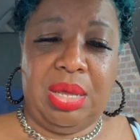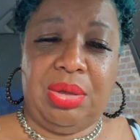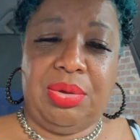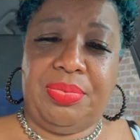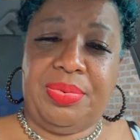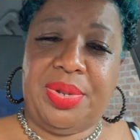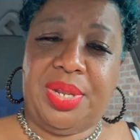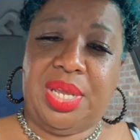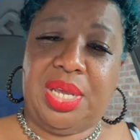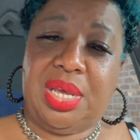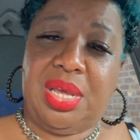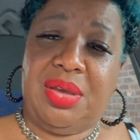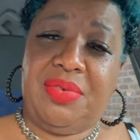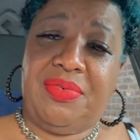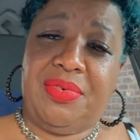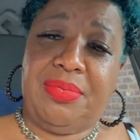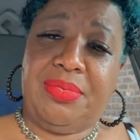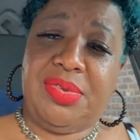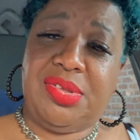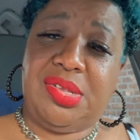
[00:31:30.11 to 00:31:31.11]
Hope it didn't come
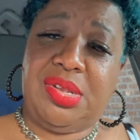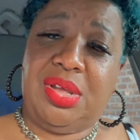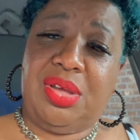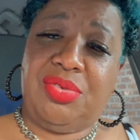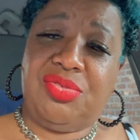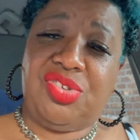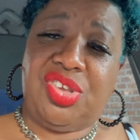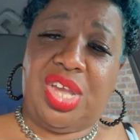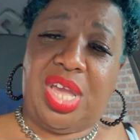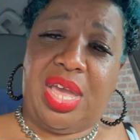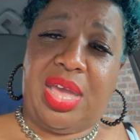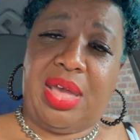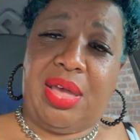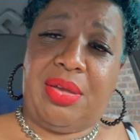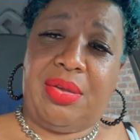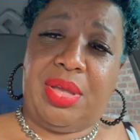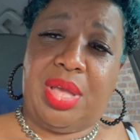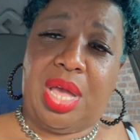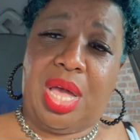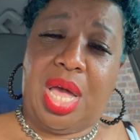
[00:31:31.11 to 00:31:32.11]
from the store,
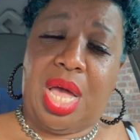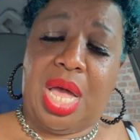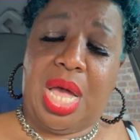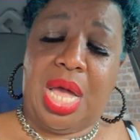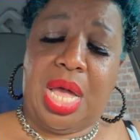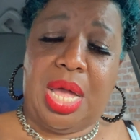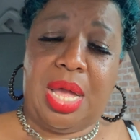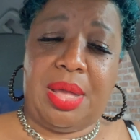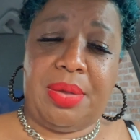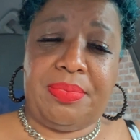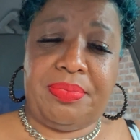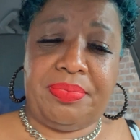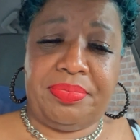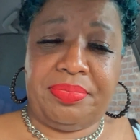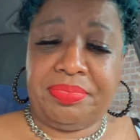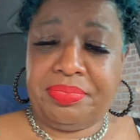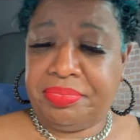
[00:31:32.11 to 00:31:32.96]
child. Um,